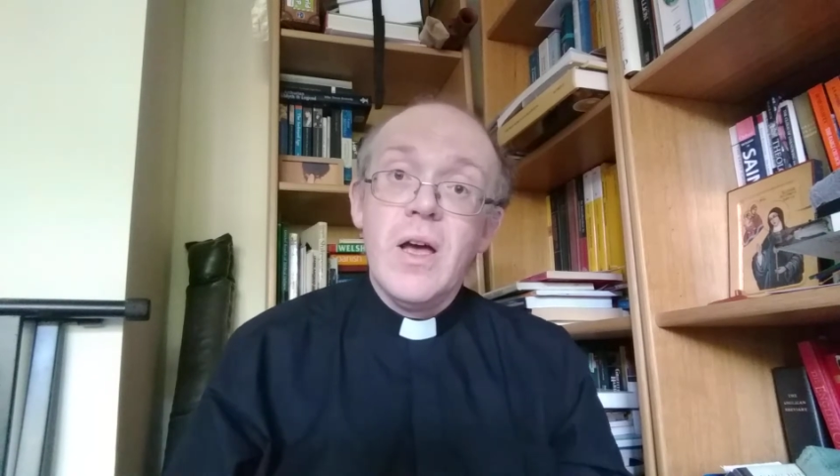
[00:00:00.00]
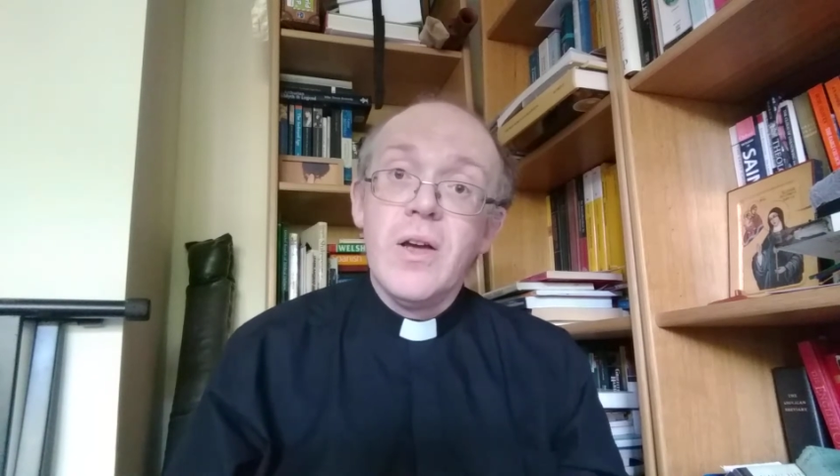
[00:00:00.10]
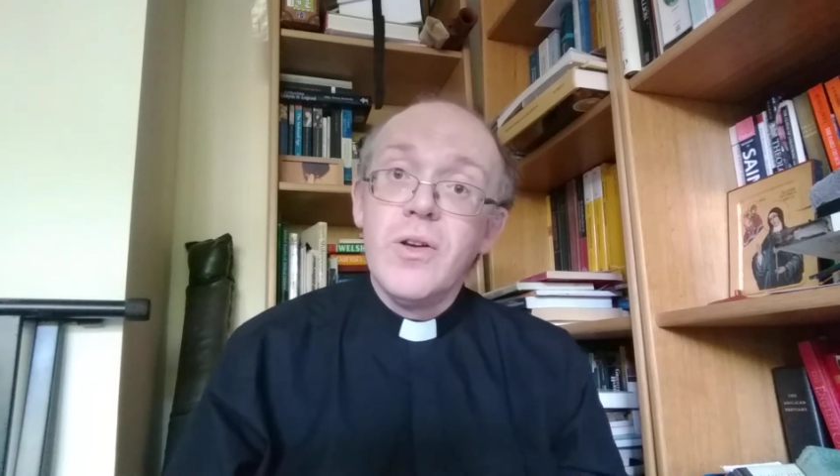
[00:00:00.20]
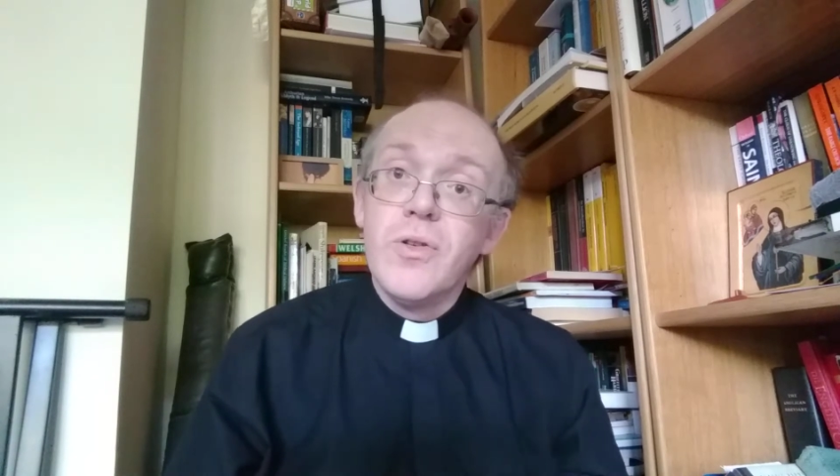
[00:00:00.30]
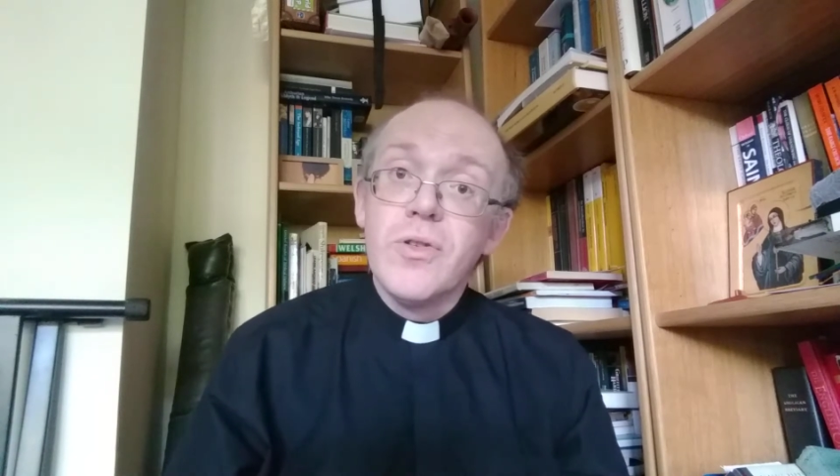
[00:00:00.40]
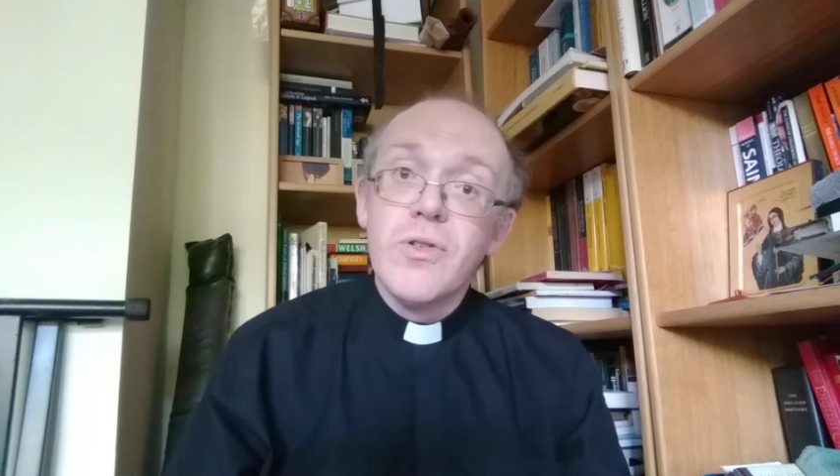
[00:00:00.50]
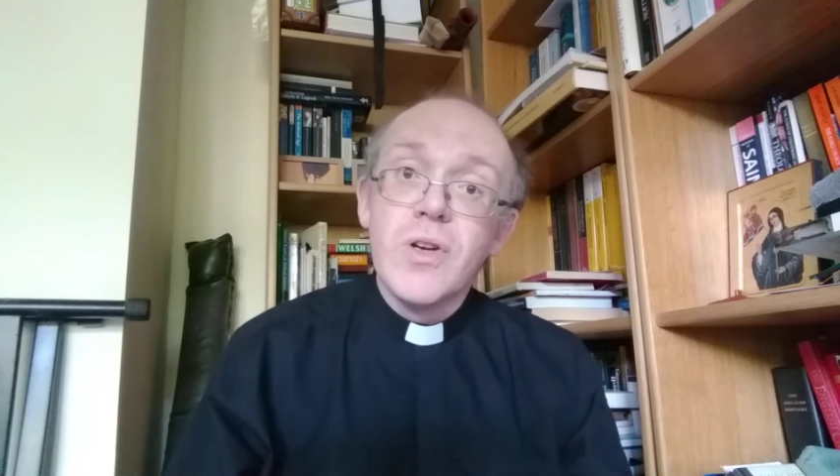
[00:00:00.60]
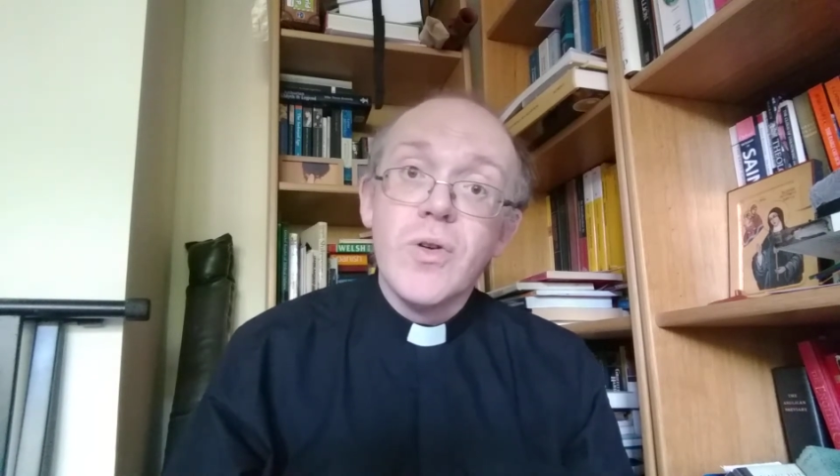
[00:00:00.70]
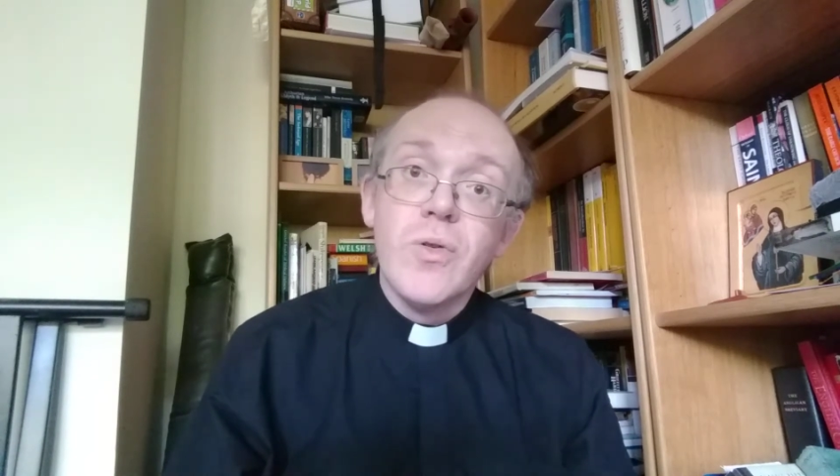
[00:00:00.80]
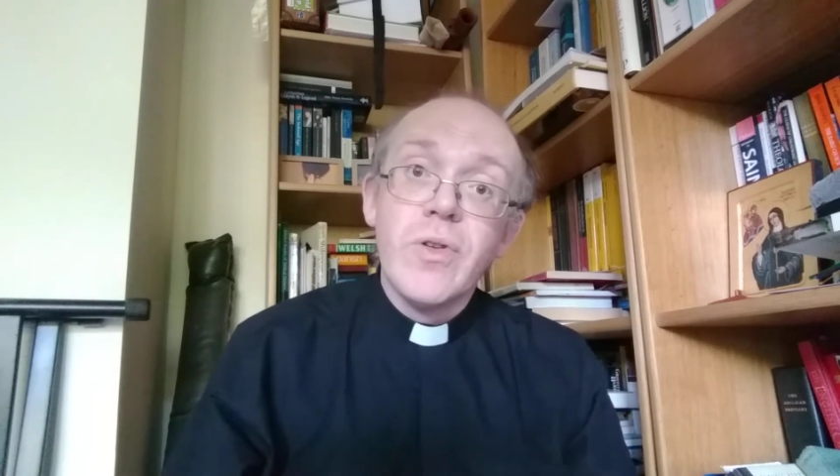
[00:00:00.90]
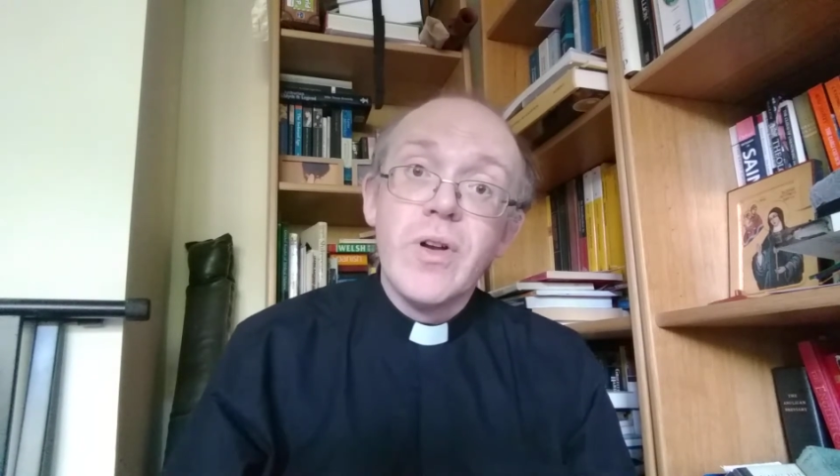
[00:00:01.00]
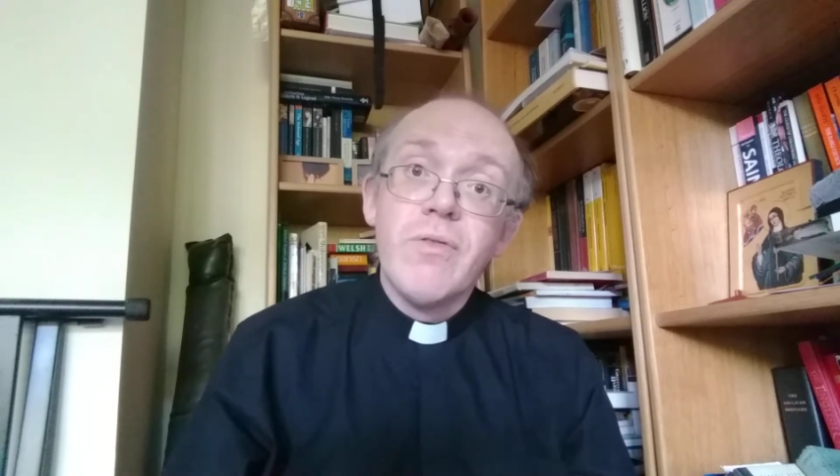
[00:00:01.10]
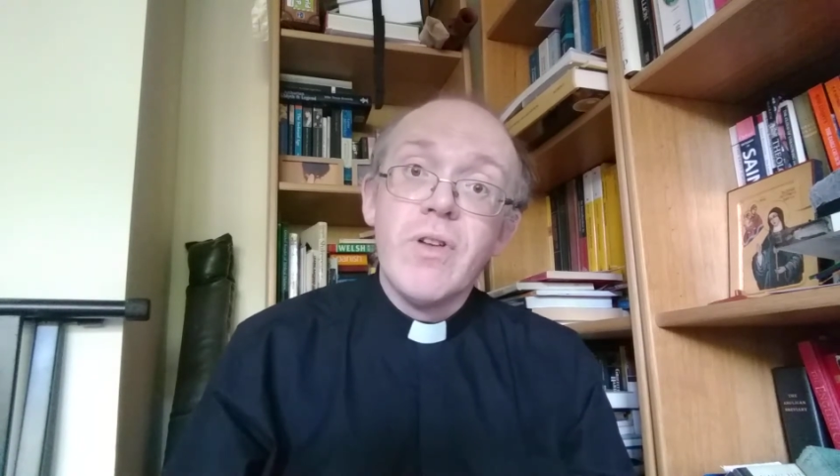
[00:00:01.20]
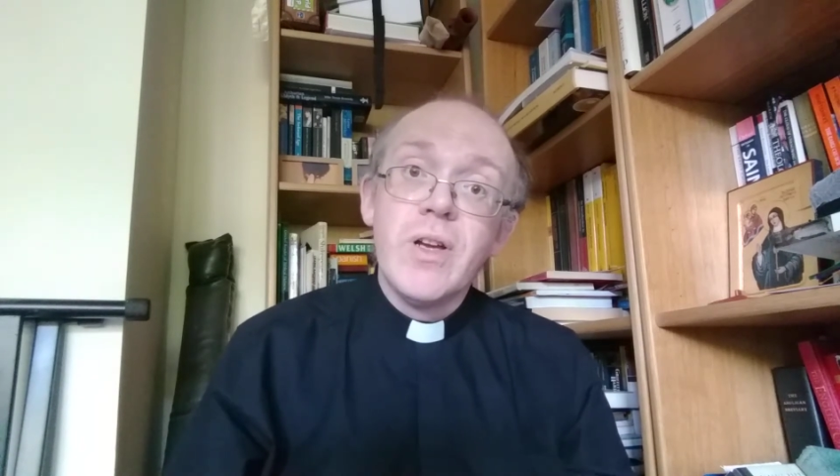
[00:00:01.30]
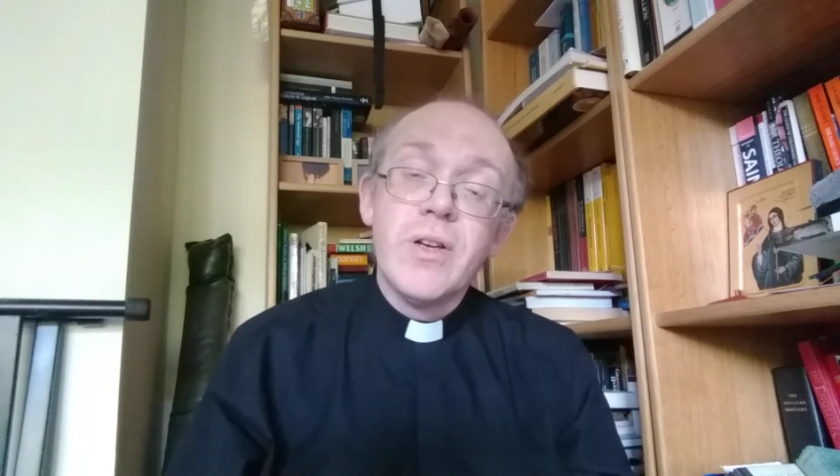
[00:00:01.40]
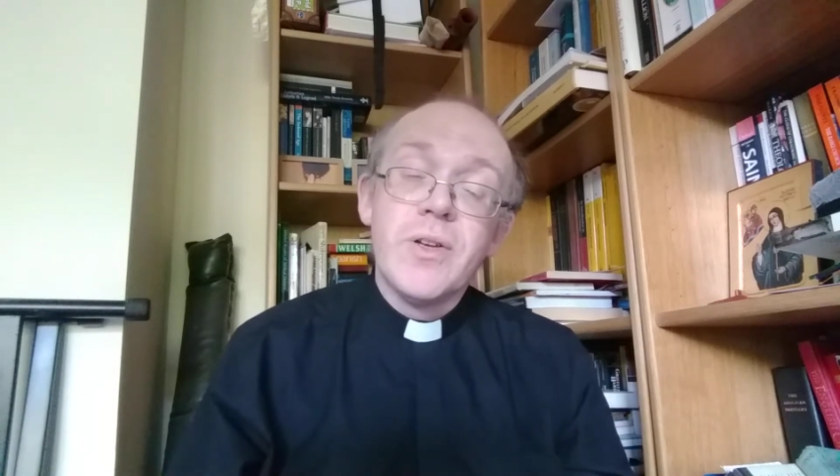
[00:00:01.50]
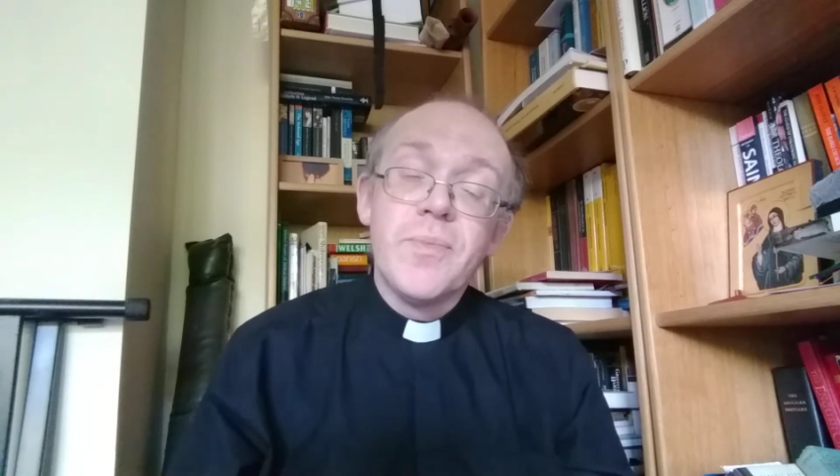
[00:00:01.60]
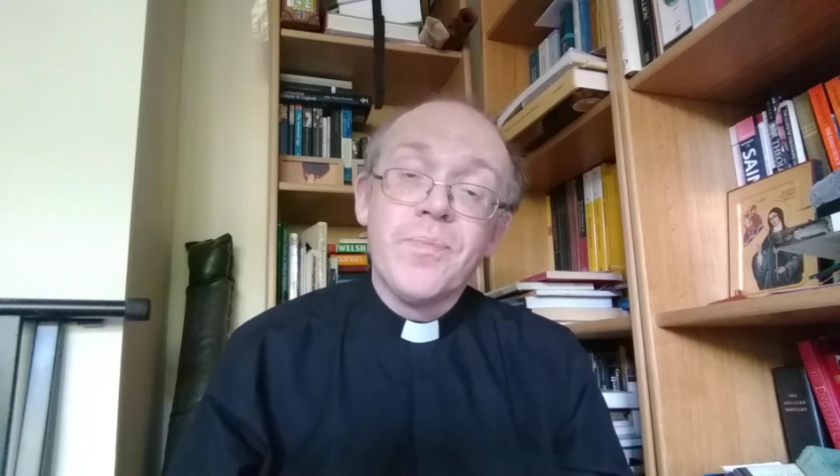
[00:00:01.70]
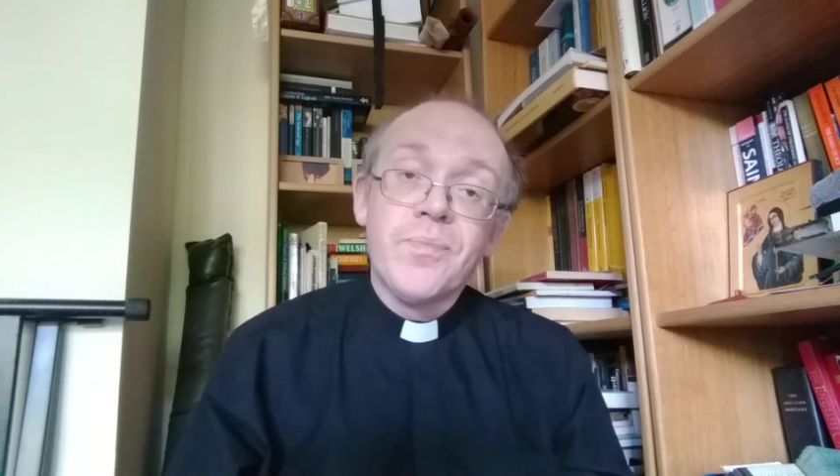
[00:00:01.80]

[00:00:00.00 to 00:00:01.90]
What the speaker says: use the Gregorian rite,